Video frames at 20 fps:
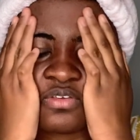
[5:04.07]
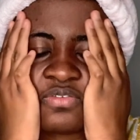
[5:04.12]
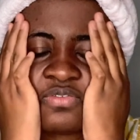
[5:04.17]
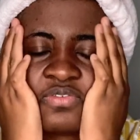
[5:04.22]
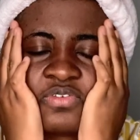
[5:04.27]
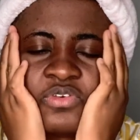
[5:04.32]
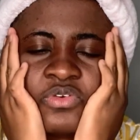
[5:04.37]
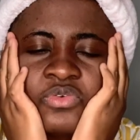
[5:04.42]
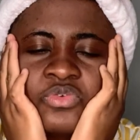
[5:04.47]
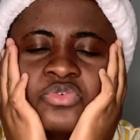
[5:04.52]

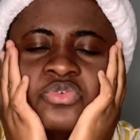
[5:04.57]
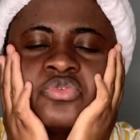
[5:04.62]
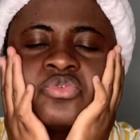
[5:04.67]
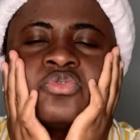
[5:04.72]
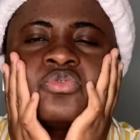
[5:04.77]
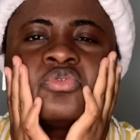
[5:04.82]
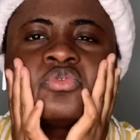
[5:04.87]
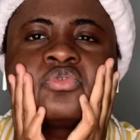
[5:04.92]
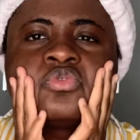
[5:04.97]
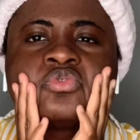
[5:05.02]

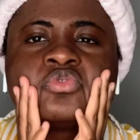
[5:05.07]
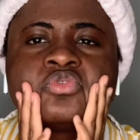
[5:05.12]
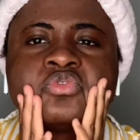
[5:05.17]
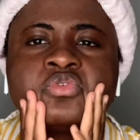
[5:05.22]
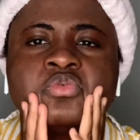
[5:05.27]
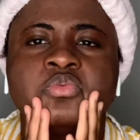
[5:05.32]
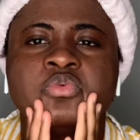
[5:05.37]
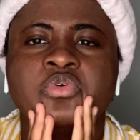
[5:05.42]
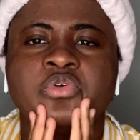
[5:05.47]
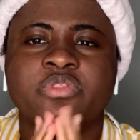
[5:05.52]
feels so
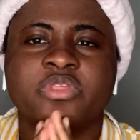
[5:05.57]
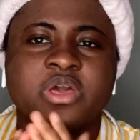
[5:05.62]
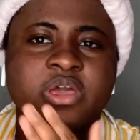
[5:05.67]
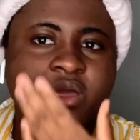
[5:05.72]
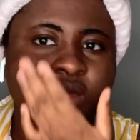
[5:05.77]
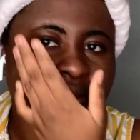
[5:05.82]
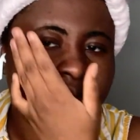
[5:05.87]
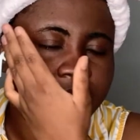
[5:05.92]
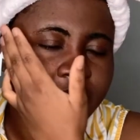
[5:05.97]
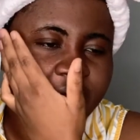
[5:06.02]
smooth.
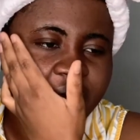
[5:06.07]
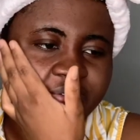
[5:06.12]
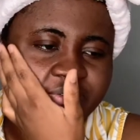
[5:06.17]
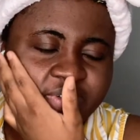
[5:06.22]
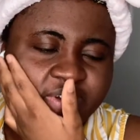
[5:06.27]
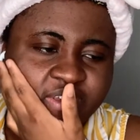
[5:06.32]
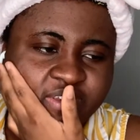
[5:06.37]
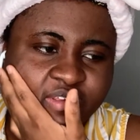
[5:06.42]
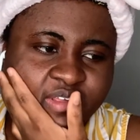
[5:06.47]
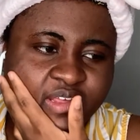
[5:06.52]
My
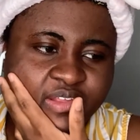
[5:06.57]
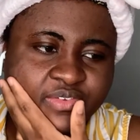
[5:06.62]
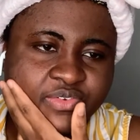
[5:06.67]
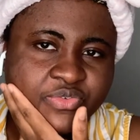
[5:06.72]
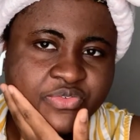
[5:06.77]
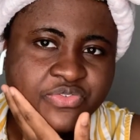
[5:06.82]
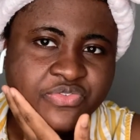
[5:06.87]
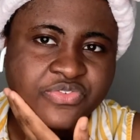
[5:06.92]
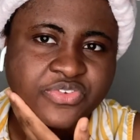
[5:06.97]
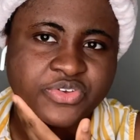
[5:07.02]
face
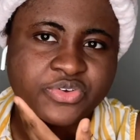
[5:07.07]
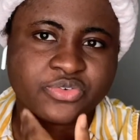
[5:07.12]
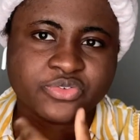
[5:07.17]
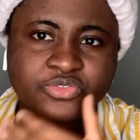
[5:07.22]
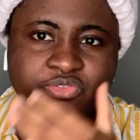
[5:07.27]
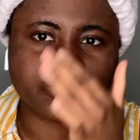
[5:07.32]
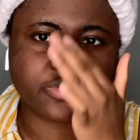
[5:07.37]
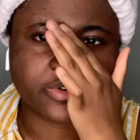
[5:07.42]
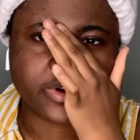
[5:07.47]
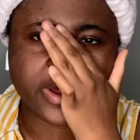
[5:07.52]
doesn't feel
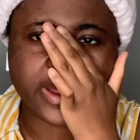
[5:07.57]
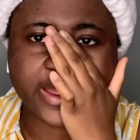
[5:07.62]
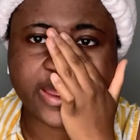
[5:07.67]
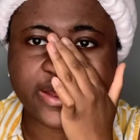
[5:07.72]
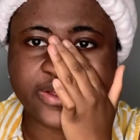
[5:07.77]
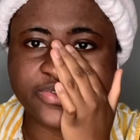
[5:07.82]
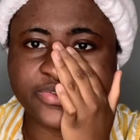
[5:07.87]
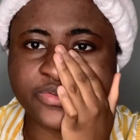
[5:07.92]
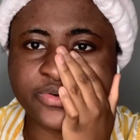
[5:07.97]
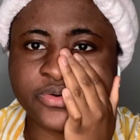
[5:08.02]
dry
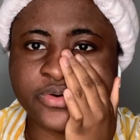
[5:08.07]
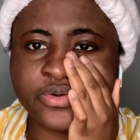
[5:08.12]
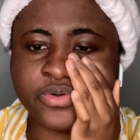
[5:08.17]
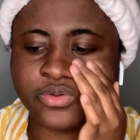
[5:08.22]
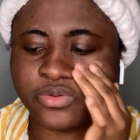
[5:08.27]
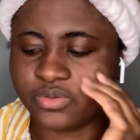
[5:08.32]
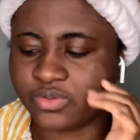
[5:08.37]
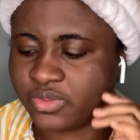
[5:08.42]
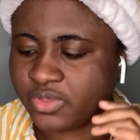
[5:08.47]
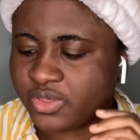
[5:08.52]
at
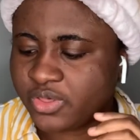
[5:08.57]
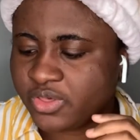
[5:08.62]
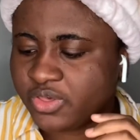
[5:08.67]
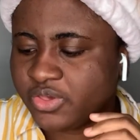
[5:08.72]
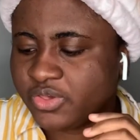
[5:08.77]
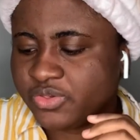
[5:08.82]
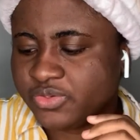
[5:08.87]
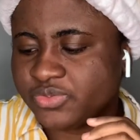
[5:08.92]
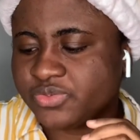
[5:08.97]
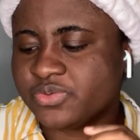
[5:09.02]
all.
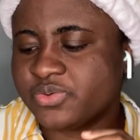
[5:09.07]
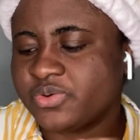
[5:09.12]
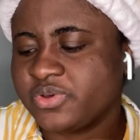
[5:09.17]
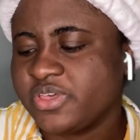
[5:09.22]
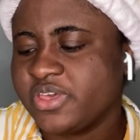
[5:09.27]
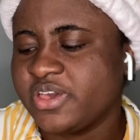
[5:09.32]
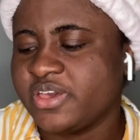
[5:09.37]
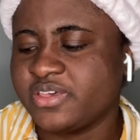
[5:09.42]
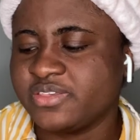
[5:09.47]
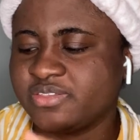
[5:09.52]
So
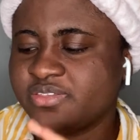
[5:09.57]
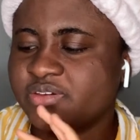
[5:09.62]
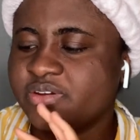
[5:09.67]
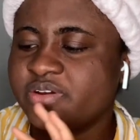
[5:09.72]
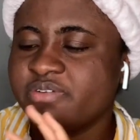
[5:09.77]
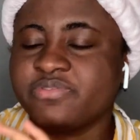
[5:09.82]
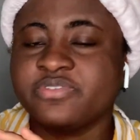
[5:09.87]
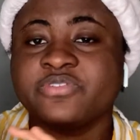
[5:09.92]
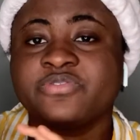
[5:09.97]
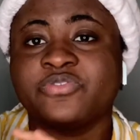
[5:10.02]
yeah,
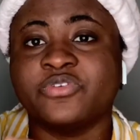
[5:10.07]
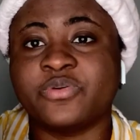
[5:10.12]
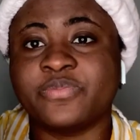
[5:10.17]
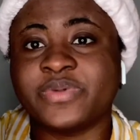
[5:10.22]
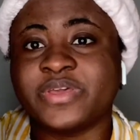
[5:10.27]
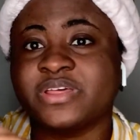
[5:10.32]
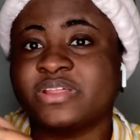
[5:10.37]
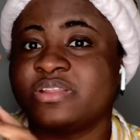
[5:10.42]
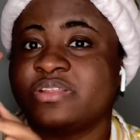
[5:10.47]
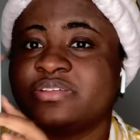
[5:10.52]
CeraVe
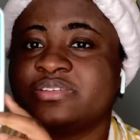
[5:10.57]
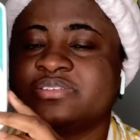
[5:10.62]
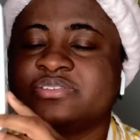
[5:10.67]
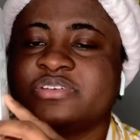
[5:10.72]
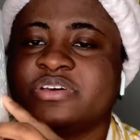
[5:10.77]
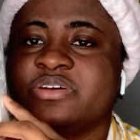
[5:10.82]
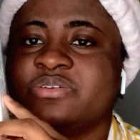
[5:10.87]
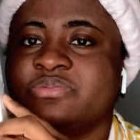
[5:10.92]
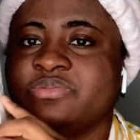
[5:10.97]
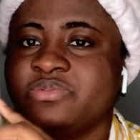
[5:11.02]
Foaming
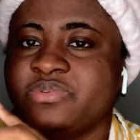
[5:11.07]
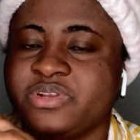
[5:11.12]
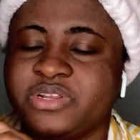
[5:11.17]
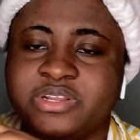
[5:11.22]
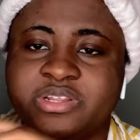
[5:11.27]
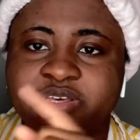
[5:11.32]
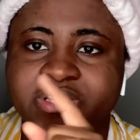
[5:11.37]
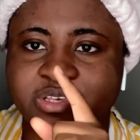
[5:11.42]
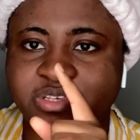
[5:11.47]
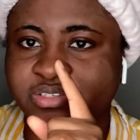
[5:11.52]
Cleanser
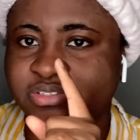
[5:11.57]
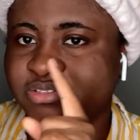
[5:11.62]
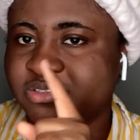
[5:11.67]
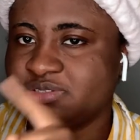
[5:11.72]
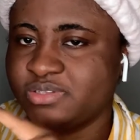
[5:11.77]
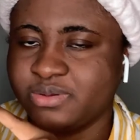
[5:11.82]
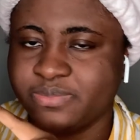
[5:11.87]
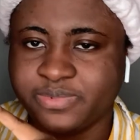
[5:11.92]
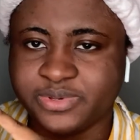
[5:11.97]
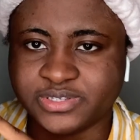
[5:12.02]
really is
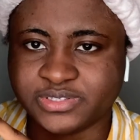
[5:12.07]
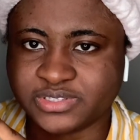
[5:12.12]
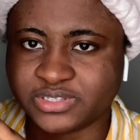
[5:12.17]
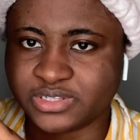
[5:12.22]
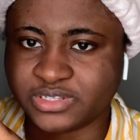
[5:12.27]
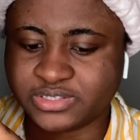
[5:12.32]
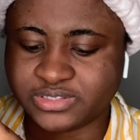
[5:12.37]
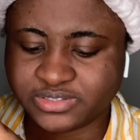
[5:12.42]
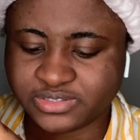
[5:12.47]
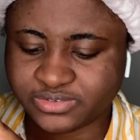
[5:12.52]
the best
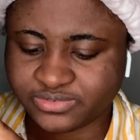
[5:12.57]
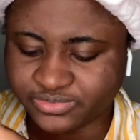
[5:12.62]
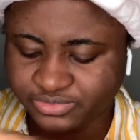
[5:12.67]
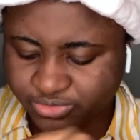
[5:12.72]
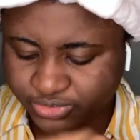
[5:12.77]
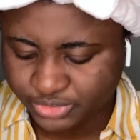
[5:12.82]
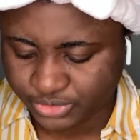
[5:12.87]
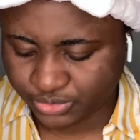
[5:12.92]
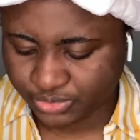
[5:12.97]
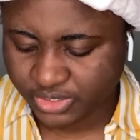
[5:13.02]
cleanser for
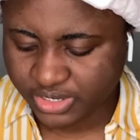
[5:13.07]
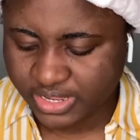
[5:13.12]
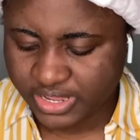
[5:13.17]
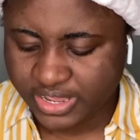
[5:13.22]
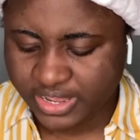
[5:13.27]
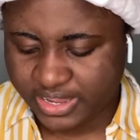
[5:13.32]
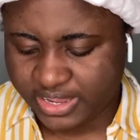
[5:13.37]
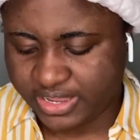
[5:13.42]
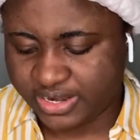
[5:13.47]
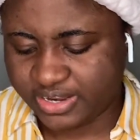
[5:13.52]
you.
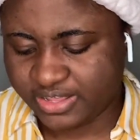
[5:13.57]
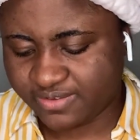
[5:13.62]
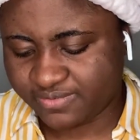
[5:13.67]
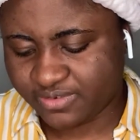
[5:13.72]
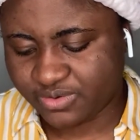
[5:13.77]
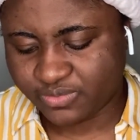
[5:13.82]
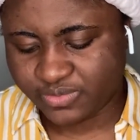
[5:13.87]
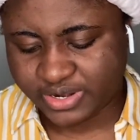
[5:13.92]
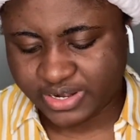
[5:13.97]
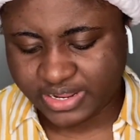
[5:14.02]
And
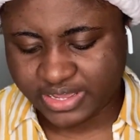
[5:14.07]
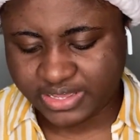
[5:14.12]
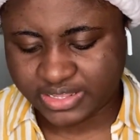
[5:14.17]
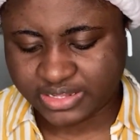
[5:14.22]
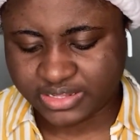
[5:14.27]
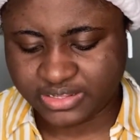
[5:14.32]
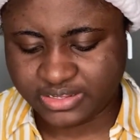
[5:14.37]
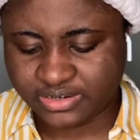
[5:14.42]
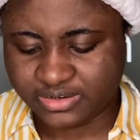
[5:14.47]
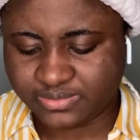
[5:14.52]
even when I
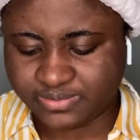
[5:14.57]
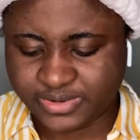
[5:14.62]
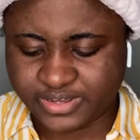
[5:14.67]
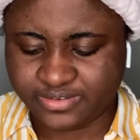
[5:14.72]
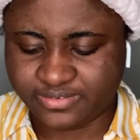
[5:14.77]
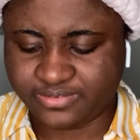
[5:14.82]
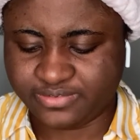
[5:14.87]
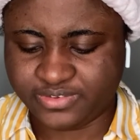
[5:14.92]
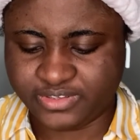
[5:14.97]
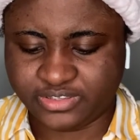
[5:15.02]
cleaned my
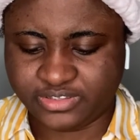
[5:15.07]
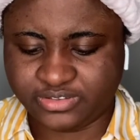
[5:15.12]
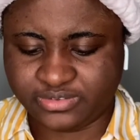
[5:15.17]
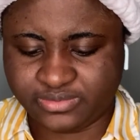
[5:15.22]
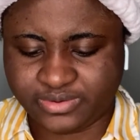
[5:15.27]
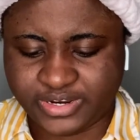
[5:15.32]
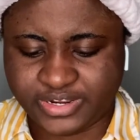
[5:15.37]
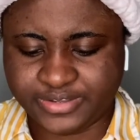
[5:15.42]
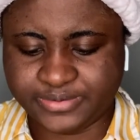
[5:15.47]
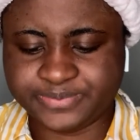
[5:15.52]
face,
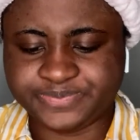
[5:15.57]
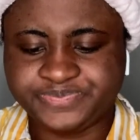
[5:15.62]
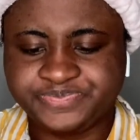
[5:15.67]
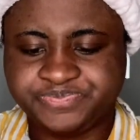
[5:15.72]
right?